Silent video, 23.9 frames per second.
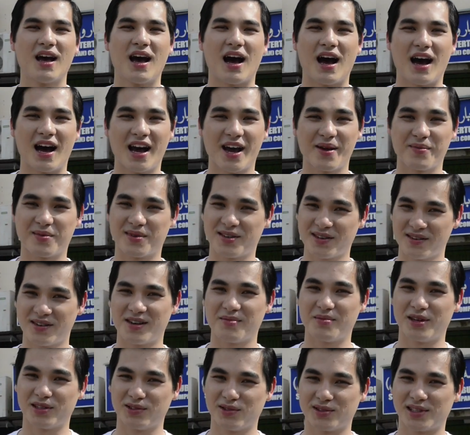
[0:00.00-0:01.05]
I'm here at
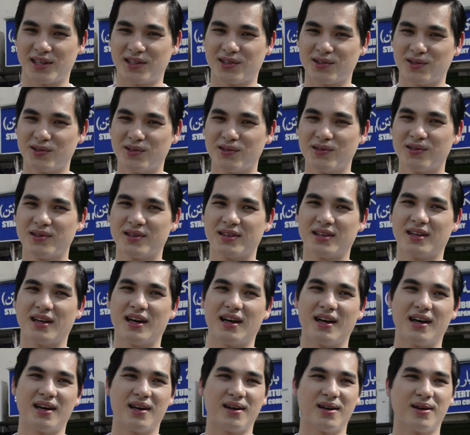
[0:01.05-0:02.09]
Batu Satu.
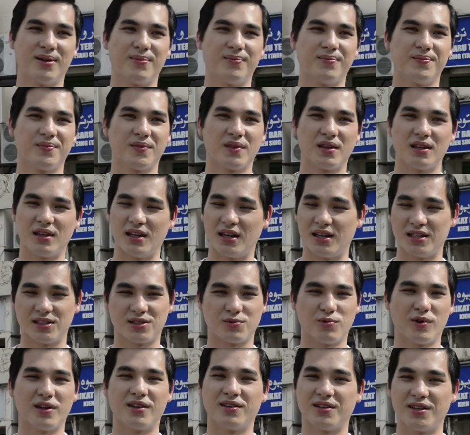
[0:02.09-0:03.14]
That is
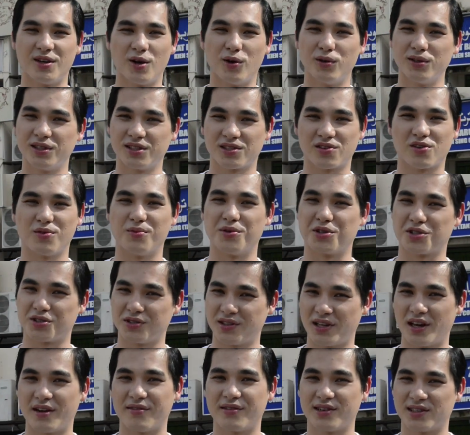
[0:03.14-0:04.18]
one of the oldest commercial
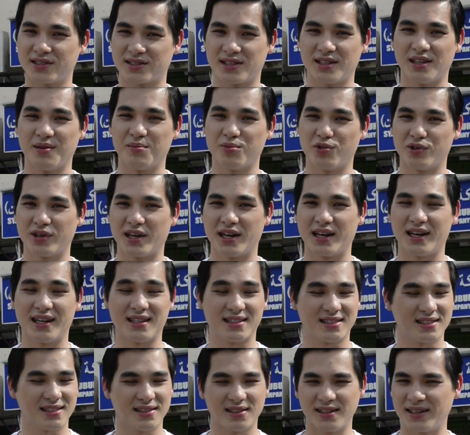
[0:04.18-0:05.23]
areas in Brunei
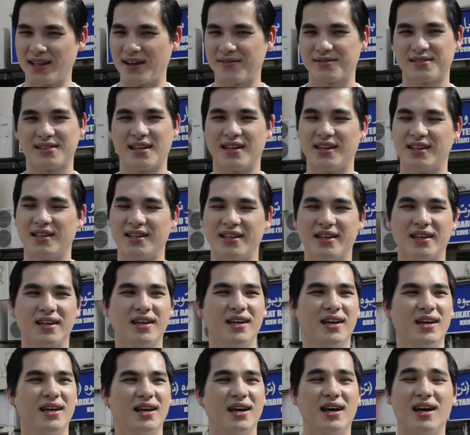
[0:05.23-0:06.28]
that's still left standing.
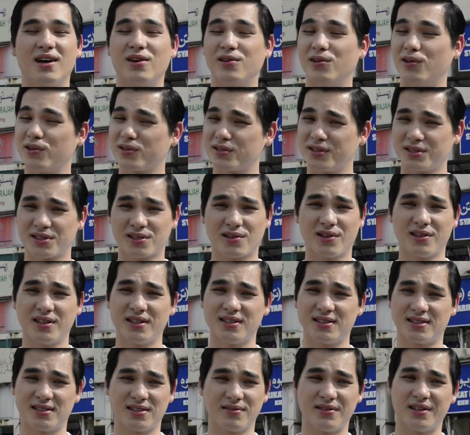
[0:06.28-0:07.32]
Locals call
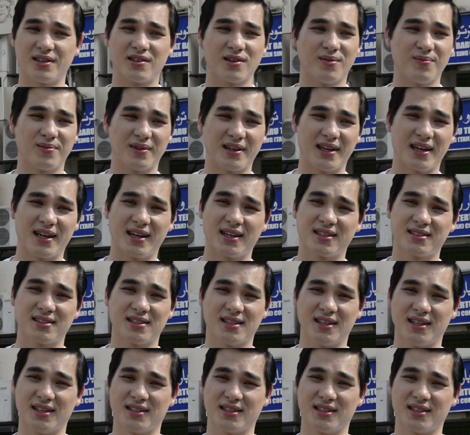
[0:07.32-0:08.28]
it Seri complex.